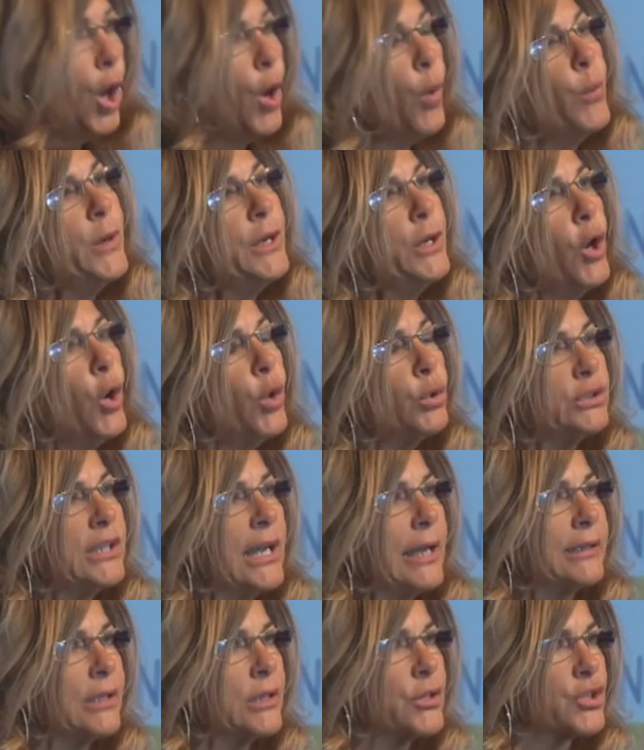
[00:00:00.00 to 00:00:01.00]
We know
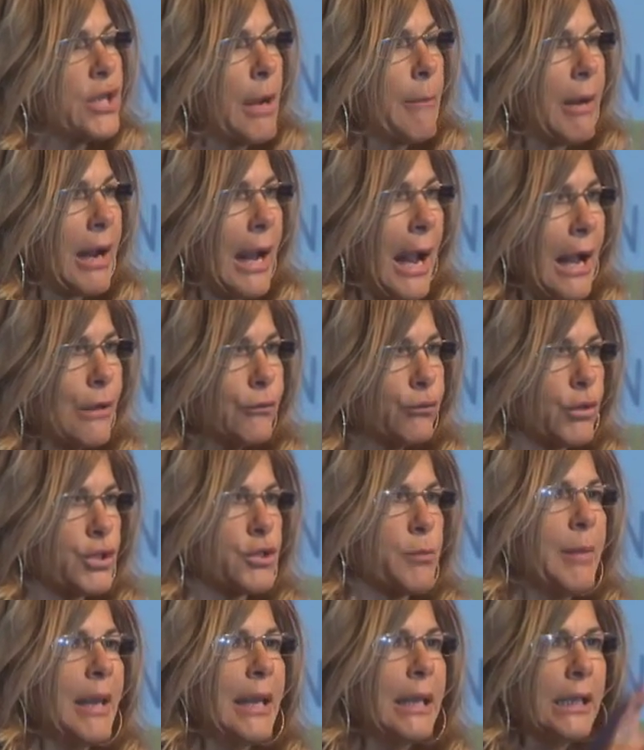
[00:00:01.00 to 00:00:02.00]
that in some countries,
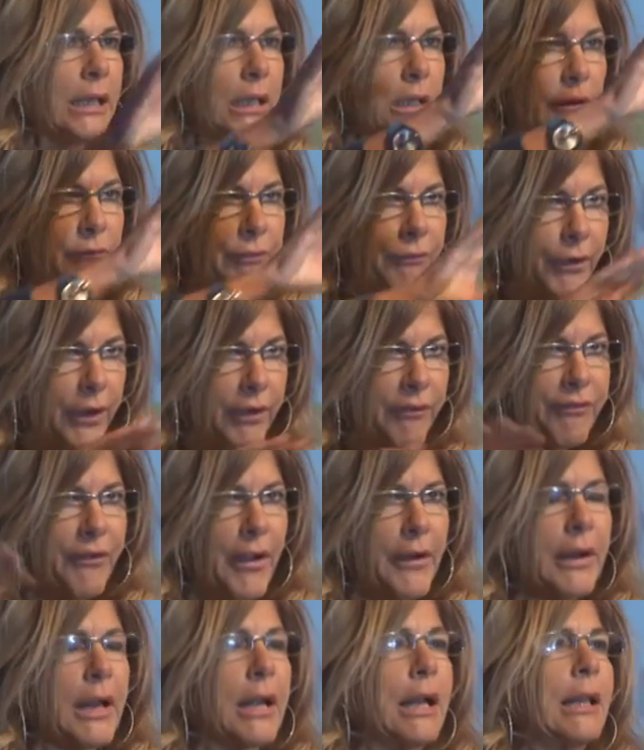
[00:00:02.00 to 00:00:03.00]
mainly in
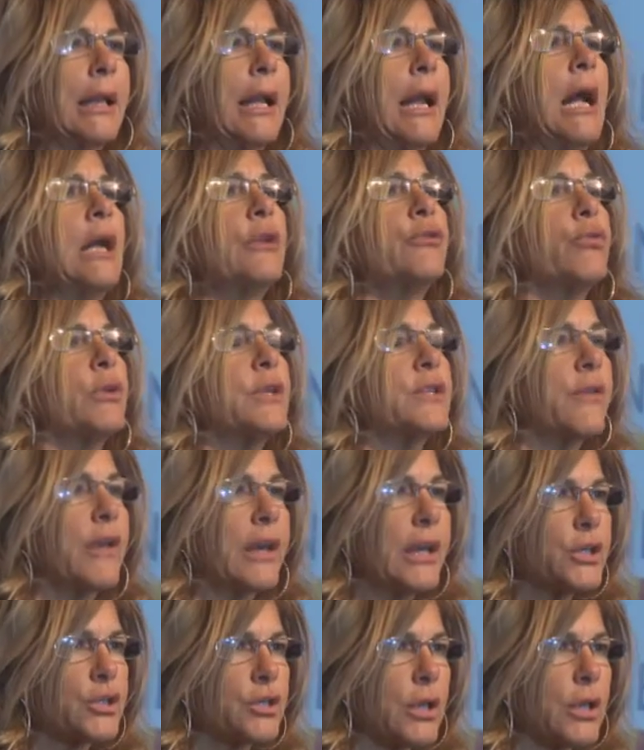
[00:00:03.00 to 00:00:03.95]
peripheral countries, there is